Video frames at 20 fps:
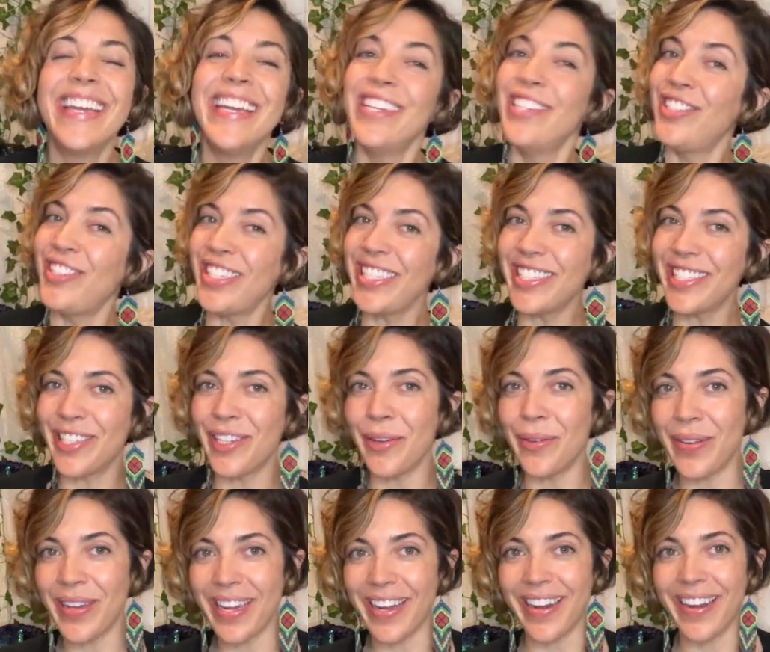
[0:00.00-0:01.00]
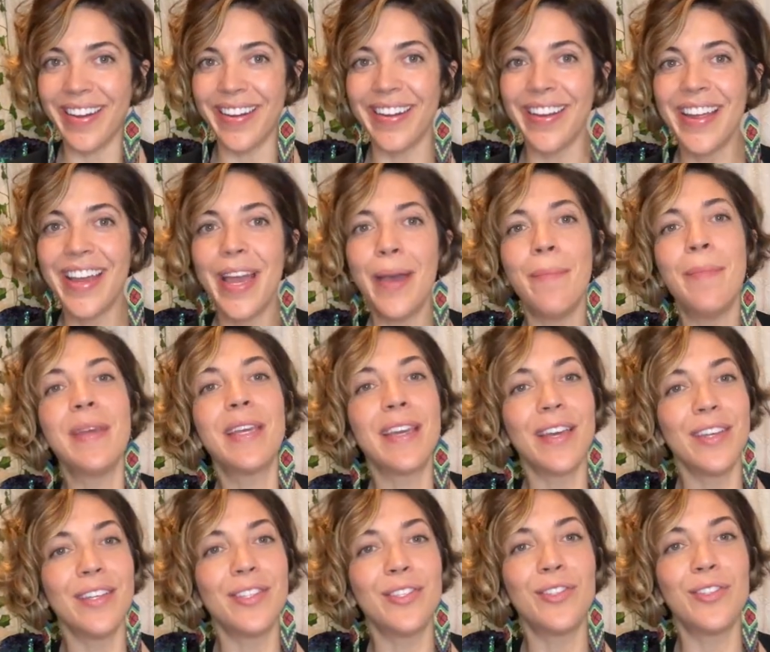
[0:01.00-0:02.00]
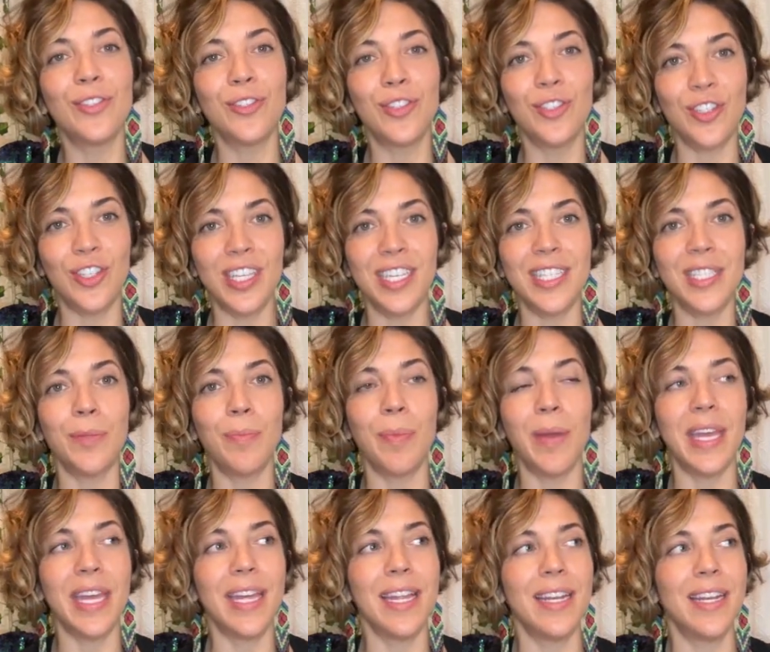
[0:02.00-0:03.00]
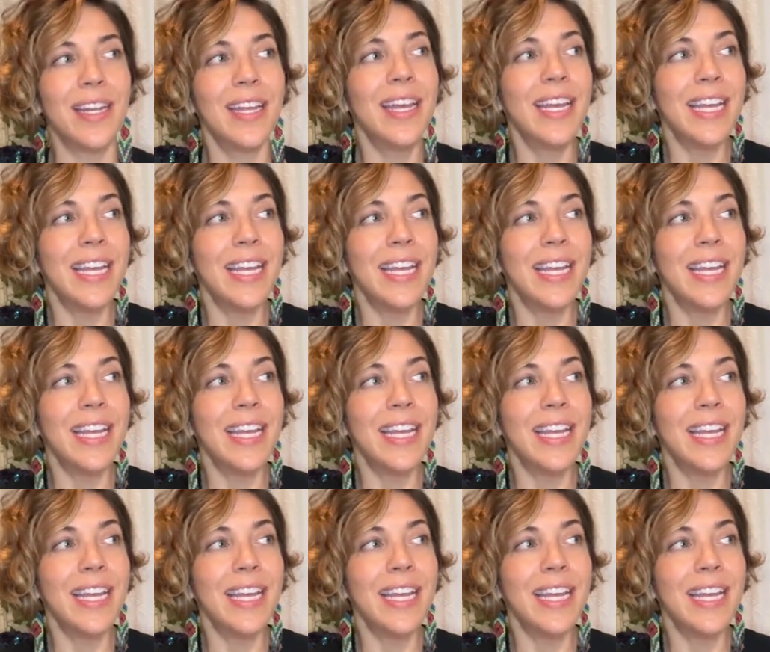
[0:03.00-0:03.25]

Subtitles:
She's new here because she's been